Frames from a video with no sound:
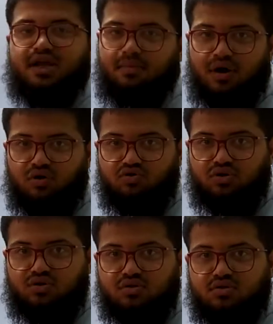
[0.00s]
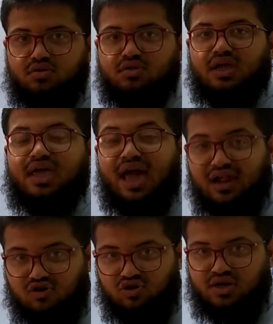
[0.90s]
amount,
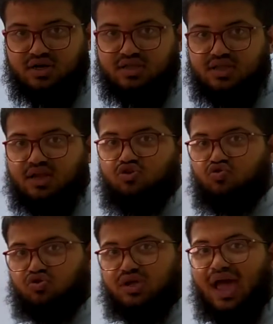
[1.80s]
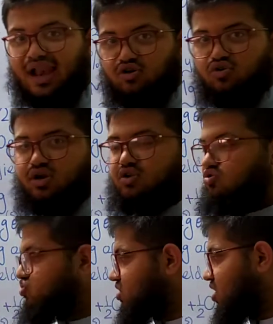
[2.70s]
that you could calculate
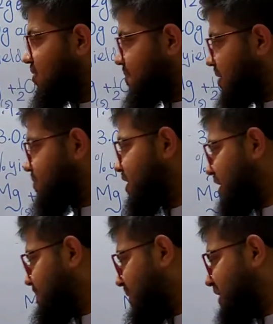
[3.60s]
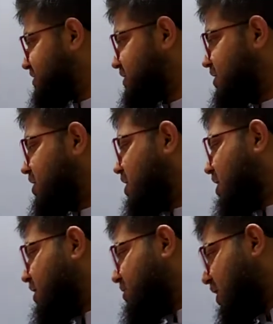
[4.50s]
using a paper and a pencil,
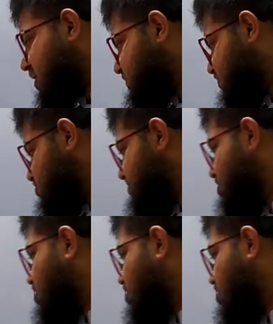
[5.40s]
that would be